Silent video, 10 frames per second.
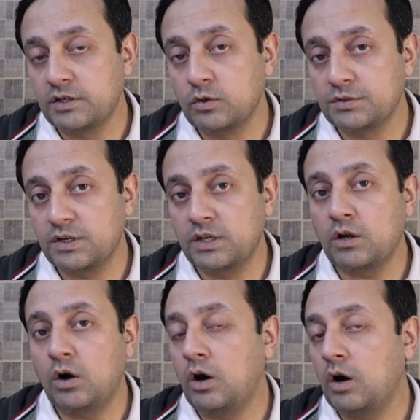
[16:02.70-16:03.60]
hosting
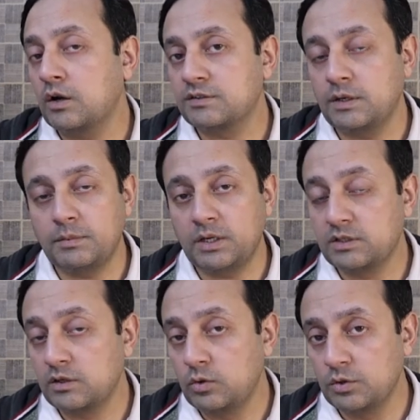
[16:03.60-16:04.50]
or some
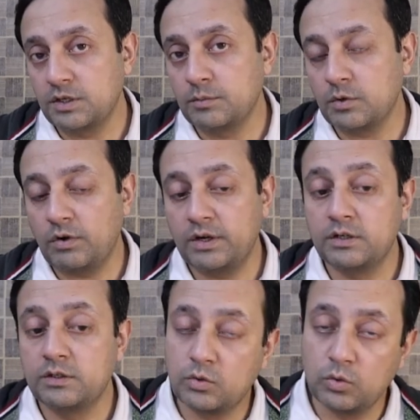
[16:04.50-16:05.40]
other hosting provider
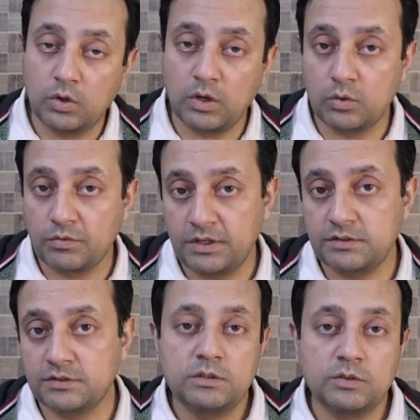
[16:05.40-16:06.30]
to
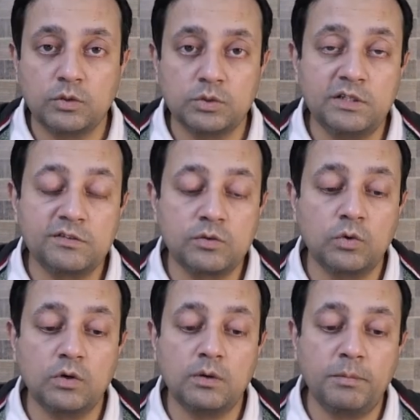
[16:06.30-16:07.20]
Cloudways. So this
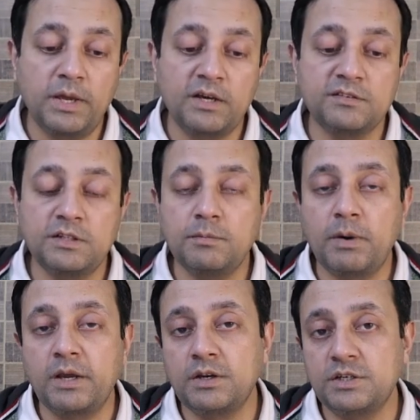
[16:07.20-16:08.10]
tool makes the
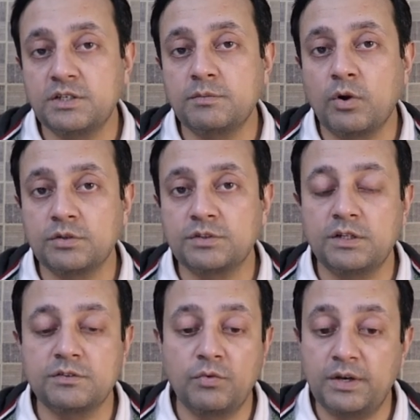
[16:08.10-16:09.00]
migration process
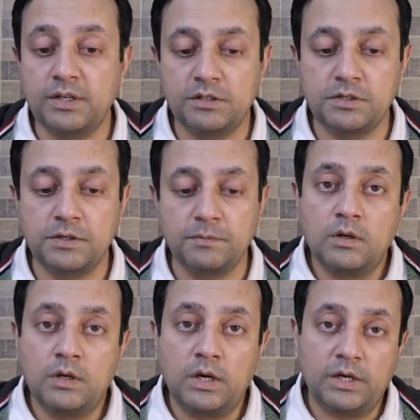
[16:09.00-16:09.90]
very easy.
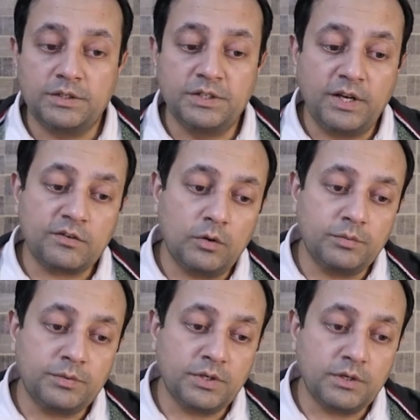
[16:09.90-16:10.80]
And the next
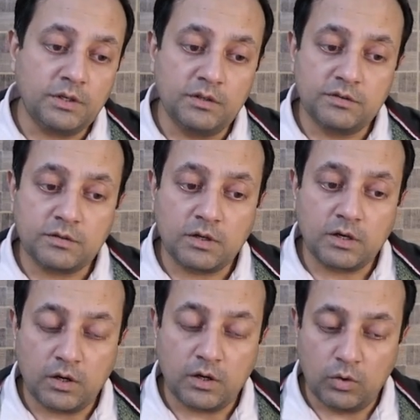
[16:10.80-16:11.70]
option is
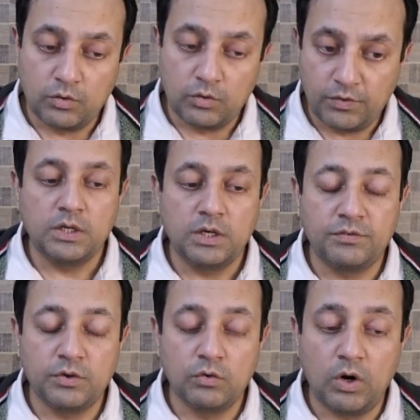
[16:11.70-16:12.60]
Cloudflare. If
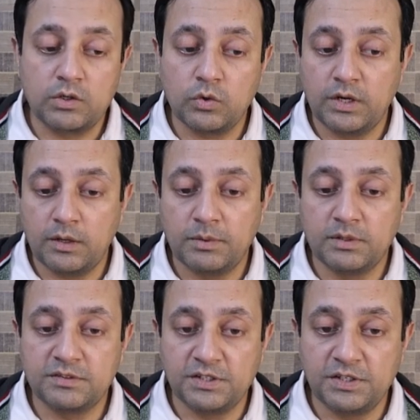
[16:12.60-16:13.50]
you want to enable
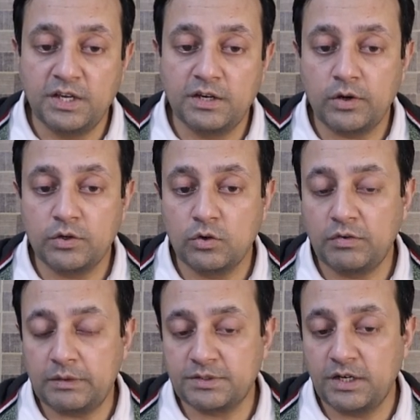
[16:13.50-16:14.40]
CDN for your
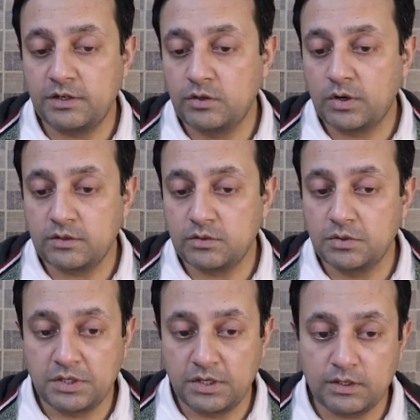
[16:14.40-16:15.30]
website, you can do it
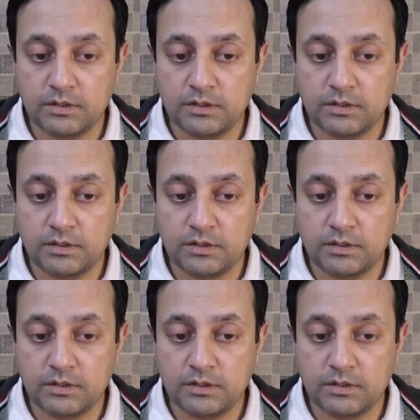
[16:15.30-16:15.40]
here.